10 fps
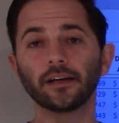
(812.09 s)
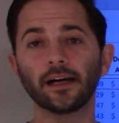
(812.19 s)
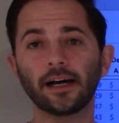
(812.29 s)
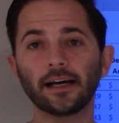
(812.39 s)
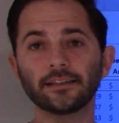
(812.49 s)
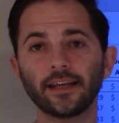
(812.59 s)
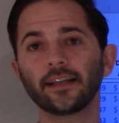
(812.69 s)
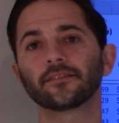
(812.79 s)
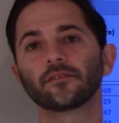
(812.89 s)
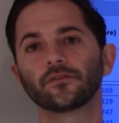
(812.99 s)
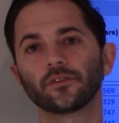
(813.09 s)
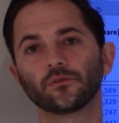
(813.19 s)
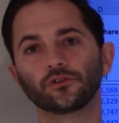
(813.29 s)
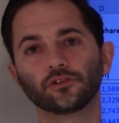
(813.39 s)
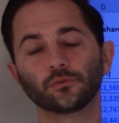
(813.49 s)
debt, so
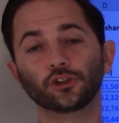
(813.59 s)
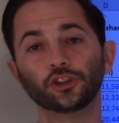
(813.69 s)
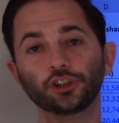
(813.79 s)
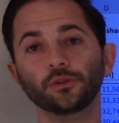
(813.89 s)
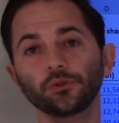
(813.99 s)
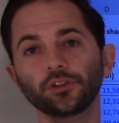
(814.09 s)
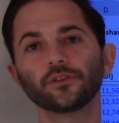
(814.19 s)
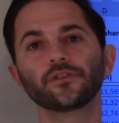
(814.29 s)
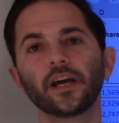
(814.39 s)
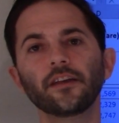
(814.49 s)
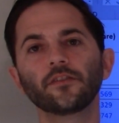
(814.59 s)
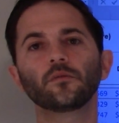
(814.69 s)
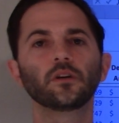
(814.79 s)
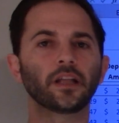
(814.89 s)
junior debt, if you will.